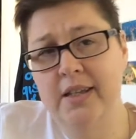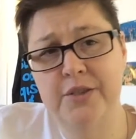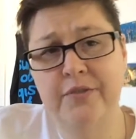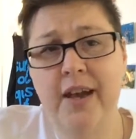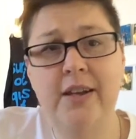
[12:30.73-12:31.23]

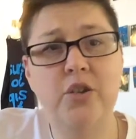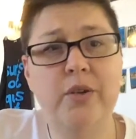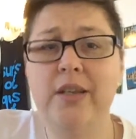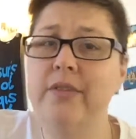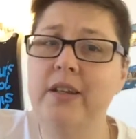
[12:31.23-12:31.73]
it's fine, and you
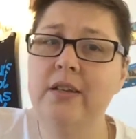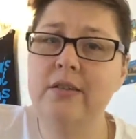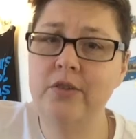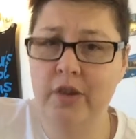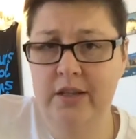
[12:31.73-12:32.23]
can even
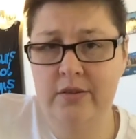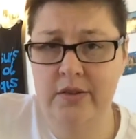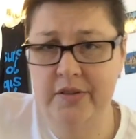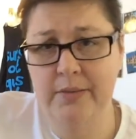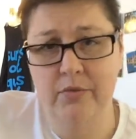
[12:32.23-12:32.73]
get like
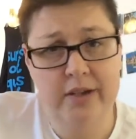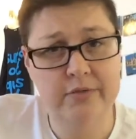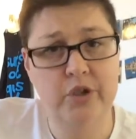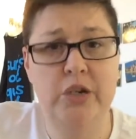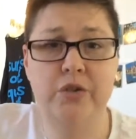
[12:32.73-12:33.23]
the same rate
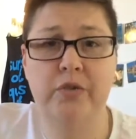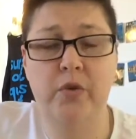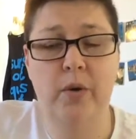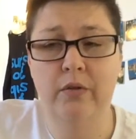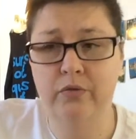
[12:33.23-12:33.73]
of changes if
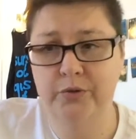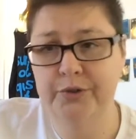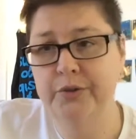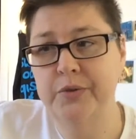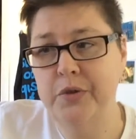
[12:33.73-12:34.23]
you want a full
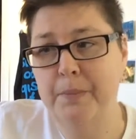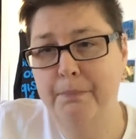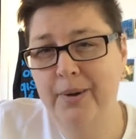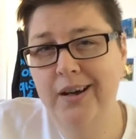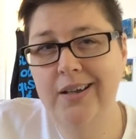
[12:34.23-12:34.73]
dose,
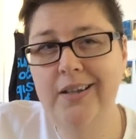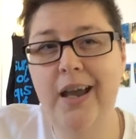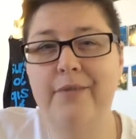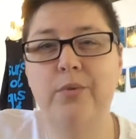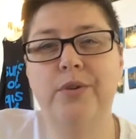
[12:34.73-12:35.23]
but
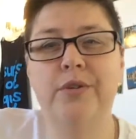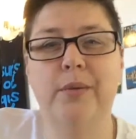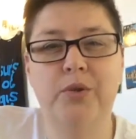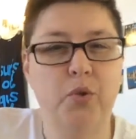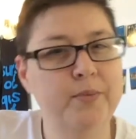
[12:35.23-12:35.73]
everyone
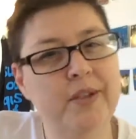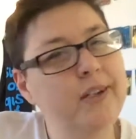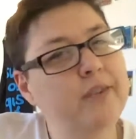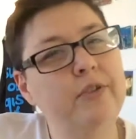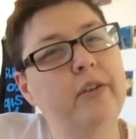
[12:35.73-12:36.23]
absorbs it
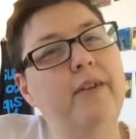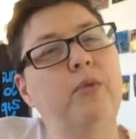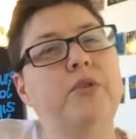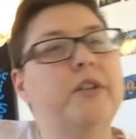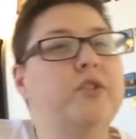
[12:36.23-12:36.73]
at different
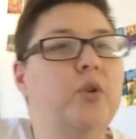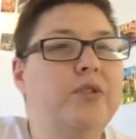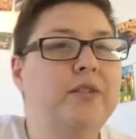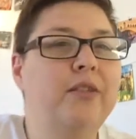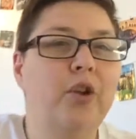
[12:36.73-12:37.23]
levels, and so
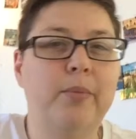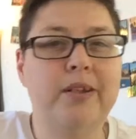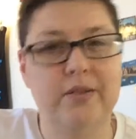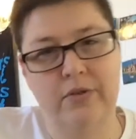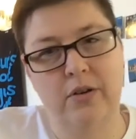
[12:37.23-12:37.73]
it's a little
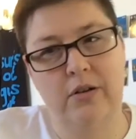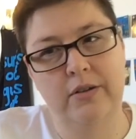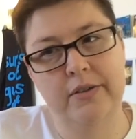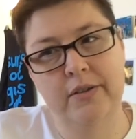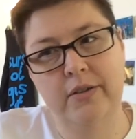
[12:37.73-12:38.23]
bit
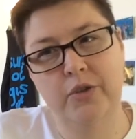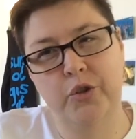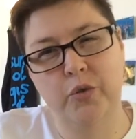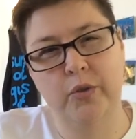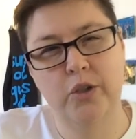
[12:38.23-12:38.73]
difficult
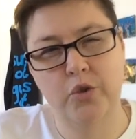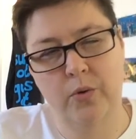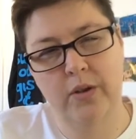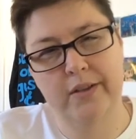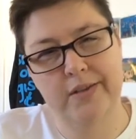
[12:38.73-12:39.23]
to
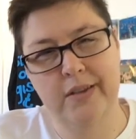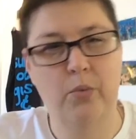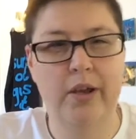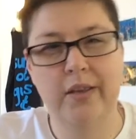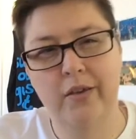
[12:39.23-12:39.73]
control it the same
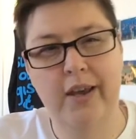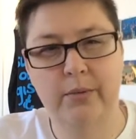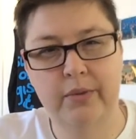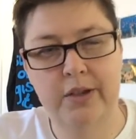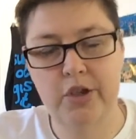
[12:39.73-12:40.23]
way that you
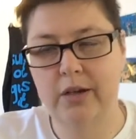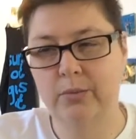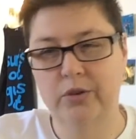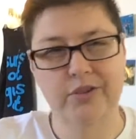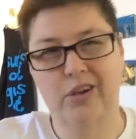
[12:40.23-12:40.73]
can with the
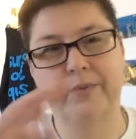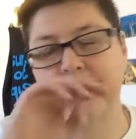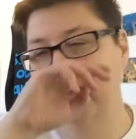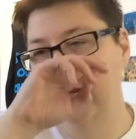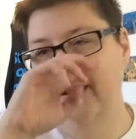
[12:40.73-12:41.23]
injectable is all.
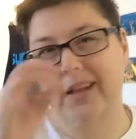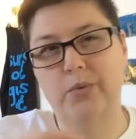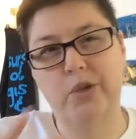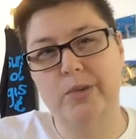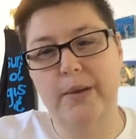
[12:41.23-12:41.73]

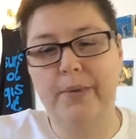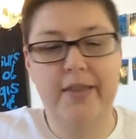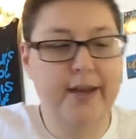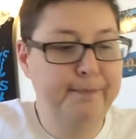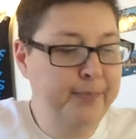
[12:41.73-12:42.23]
That's what she meant by
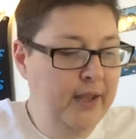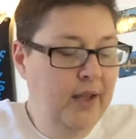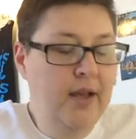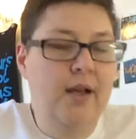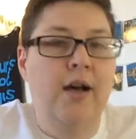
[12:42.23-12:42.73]
that.
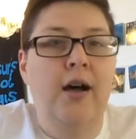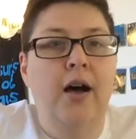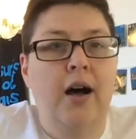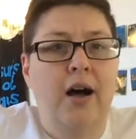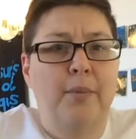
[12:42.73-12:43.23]

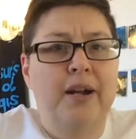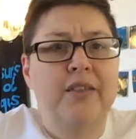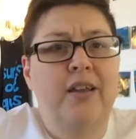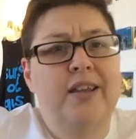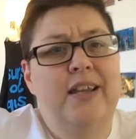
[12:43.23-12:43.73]
But I
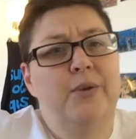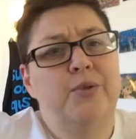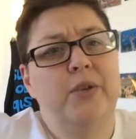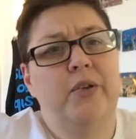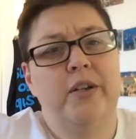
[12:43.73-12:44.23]
thought like that
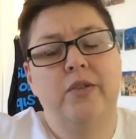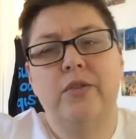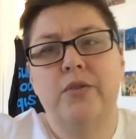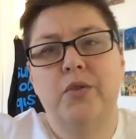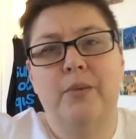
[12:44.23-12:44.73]
was really great
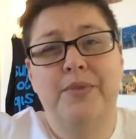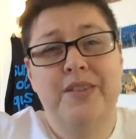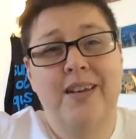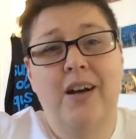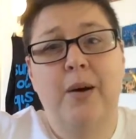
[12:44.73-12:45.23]
too, so I'm
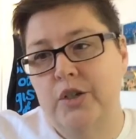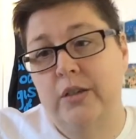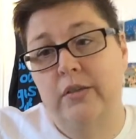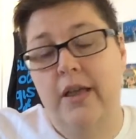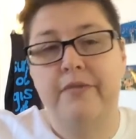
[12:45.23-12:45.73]
set up. She